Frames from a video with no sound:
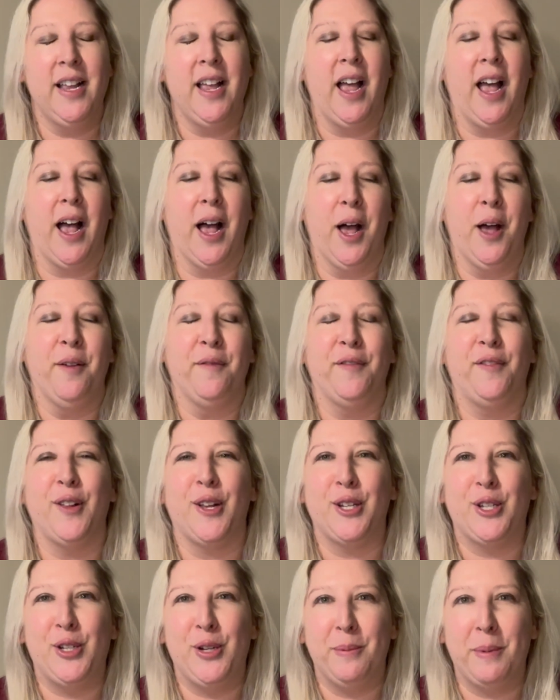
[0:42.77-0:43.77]

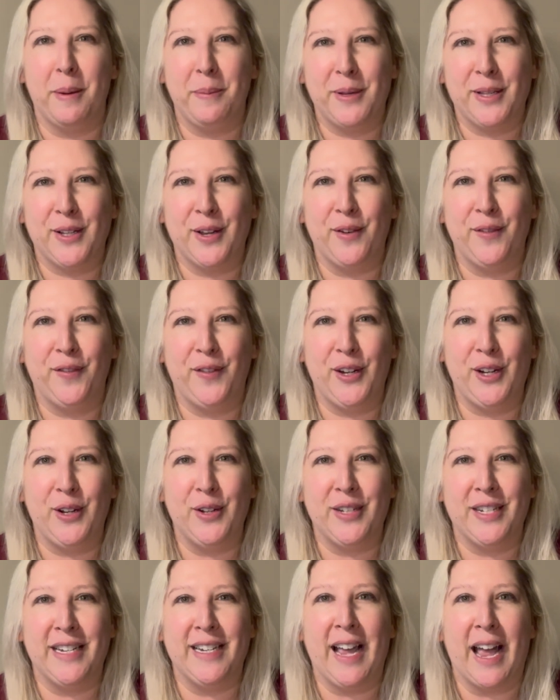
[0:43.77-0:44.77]
Flosstube episode for you
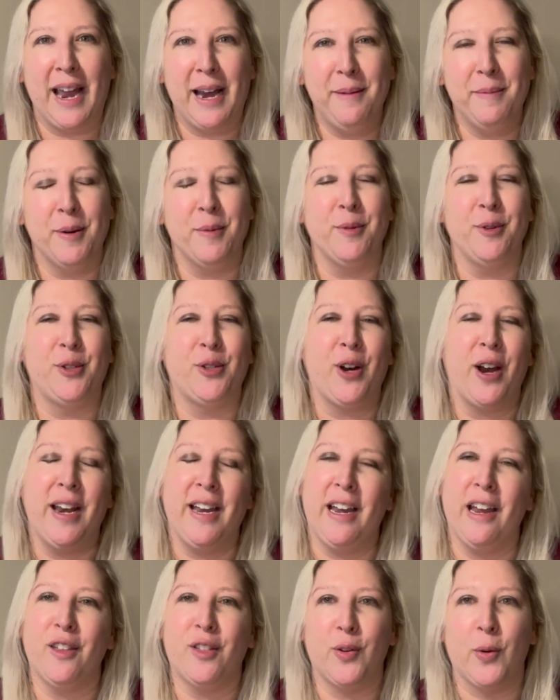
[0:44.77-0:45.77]
today, but we'll try to
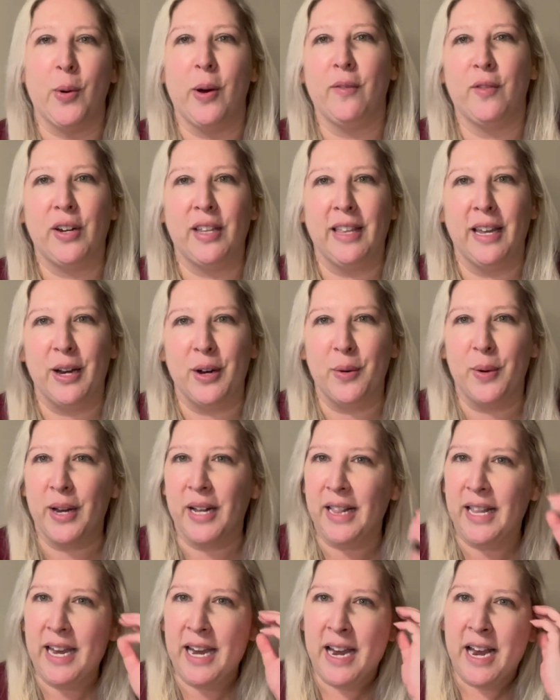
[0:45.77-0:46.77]
get through everything
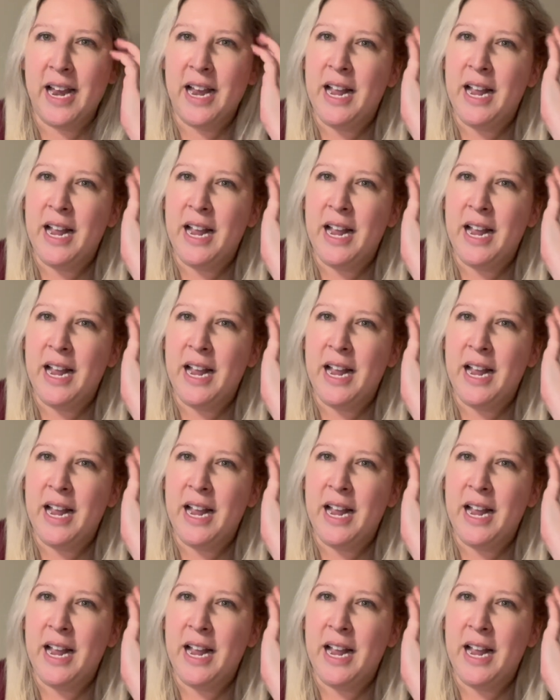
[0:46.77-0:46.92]
quickly.